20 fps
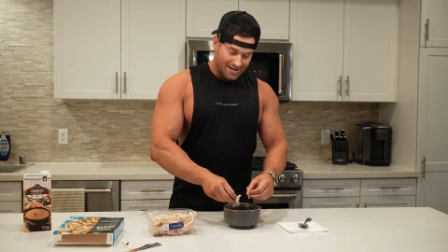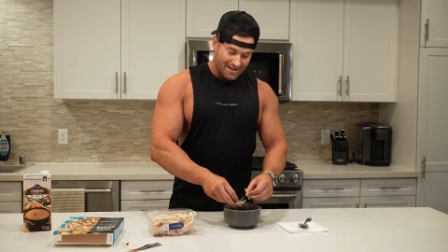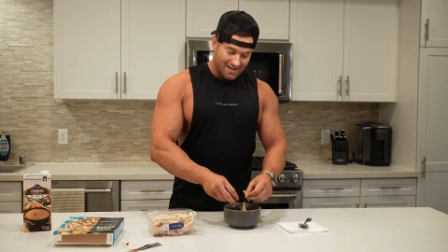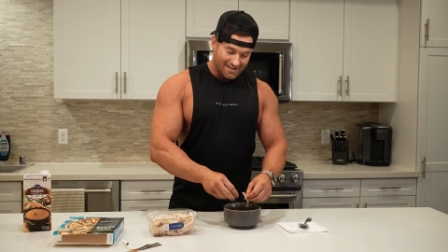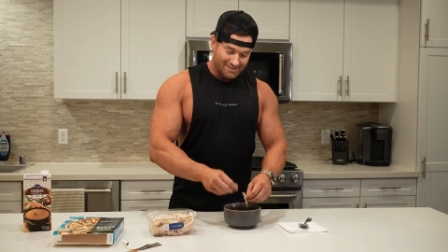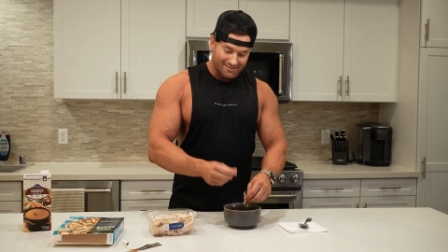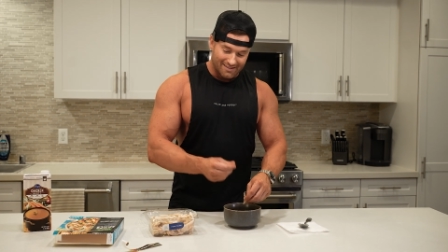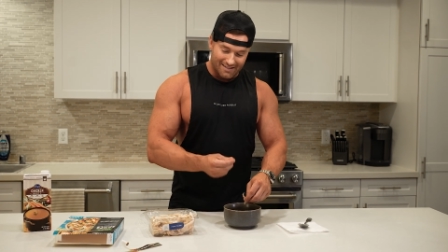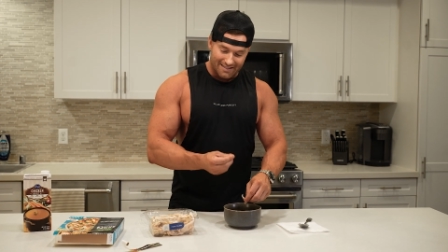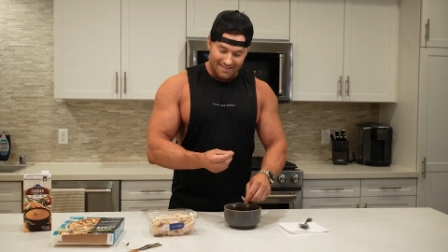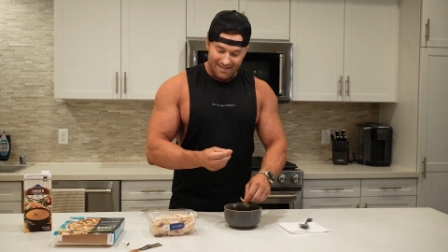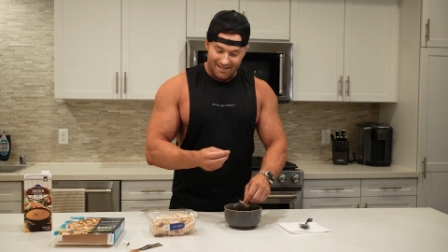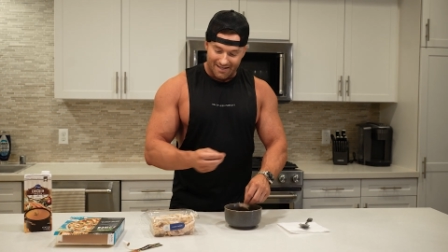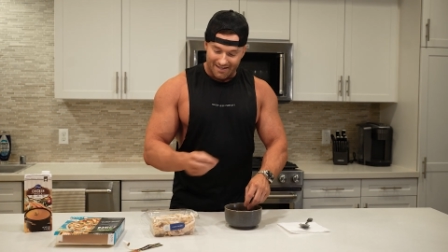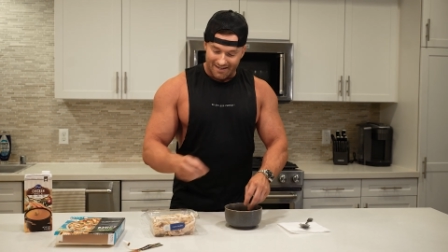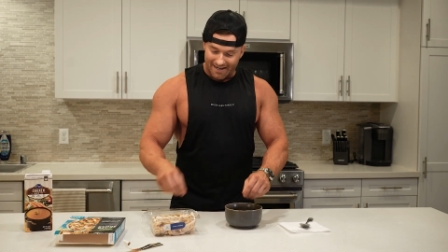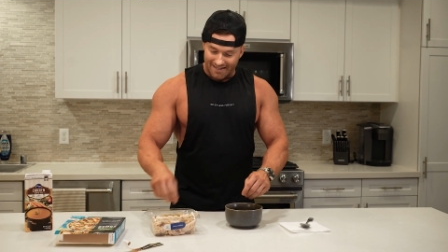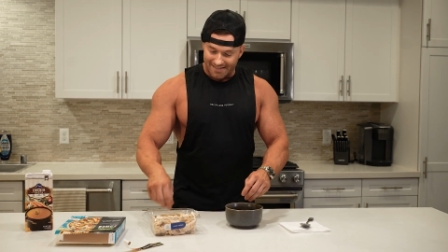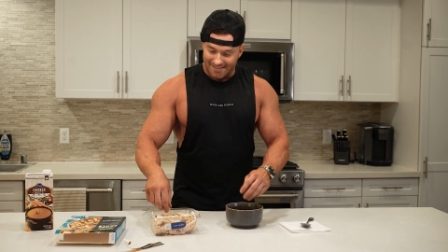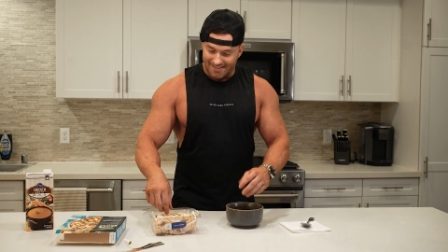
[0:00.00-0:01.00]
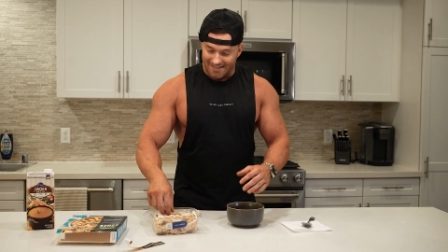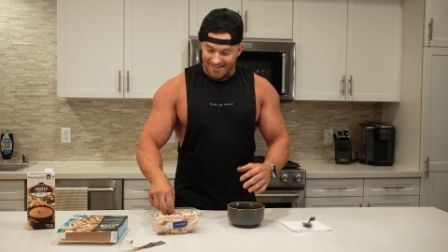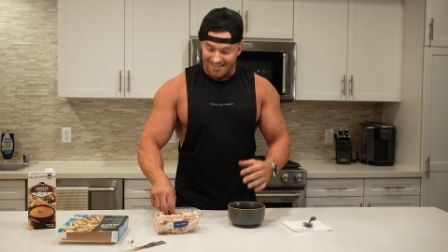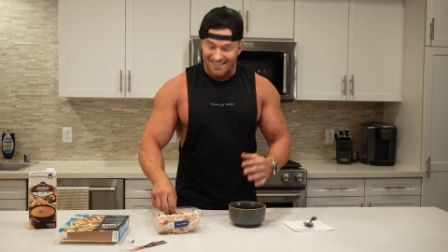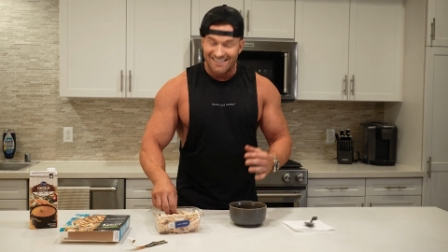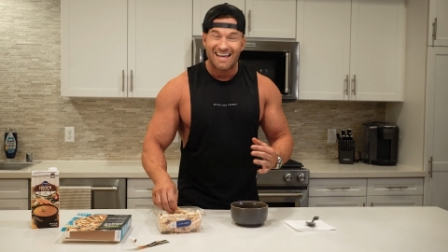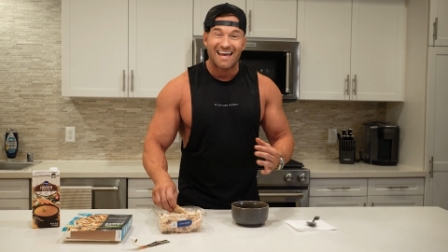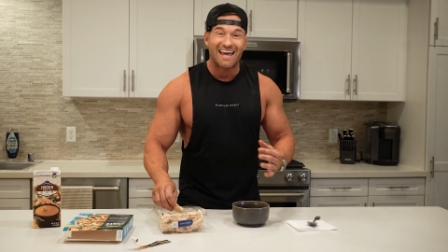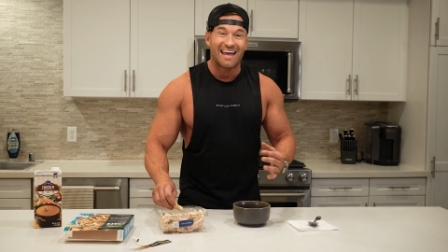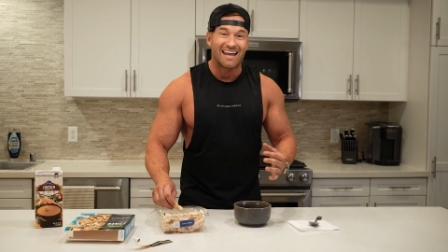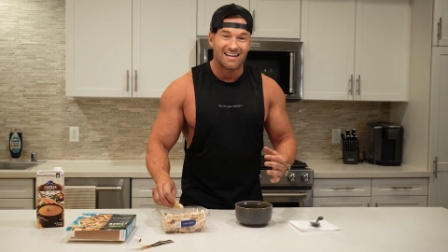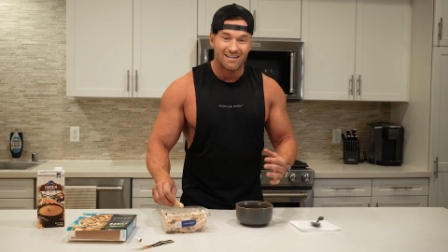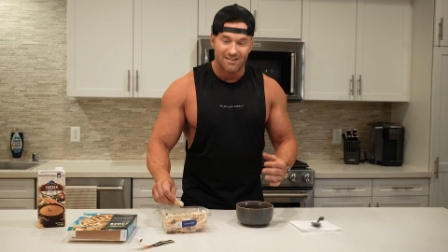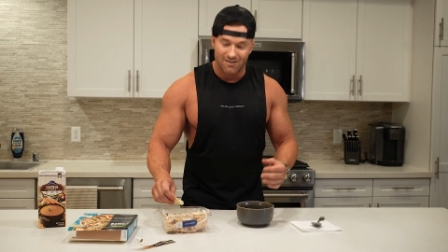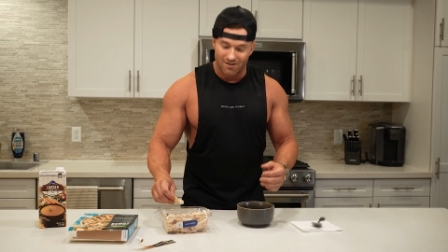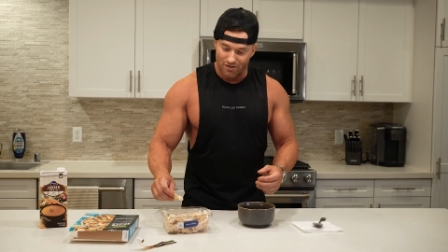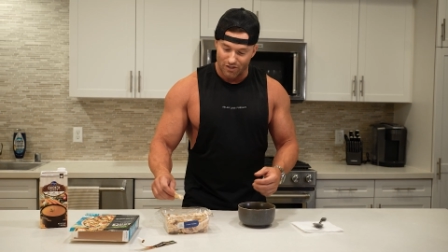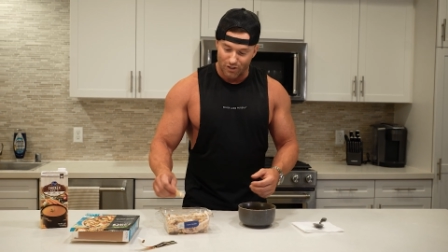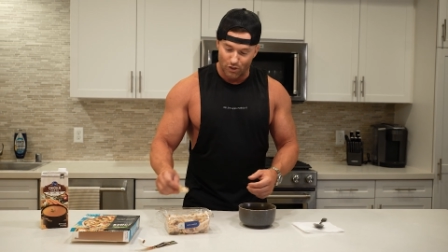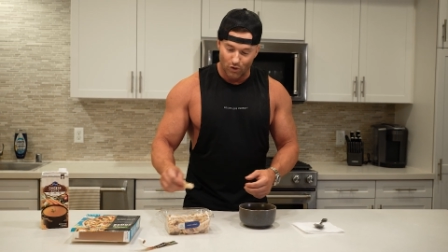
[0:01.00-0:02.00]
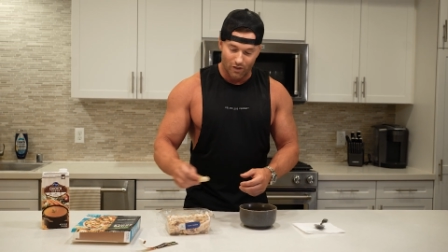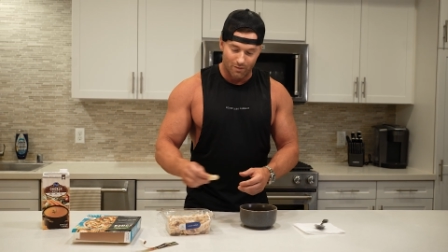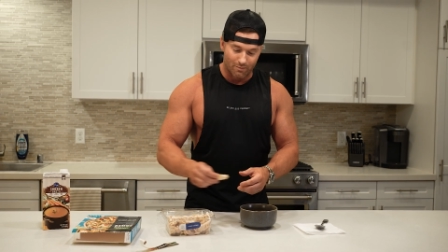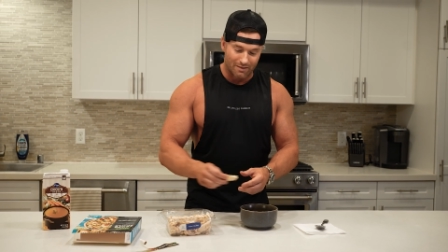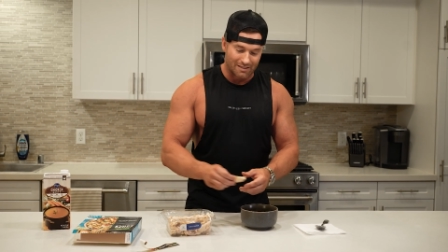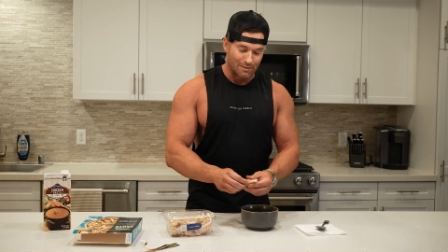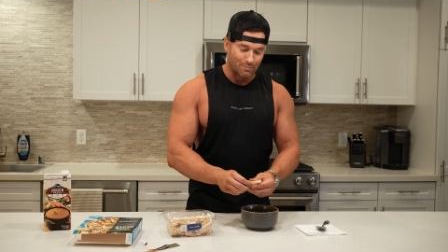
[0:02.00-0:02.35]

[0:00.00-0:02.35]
it's gonna get nice and tender, you know what I mean?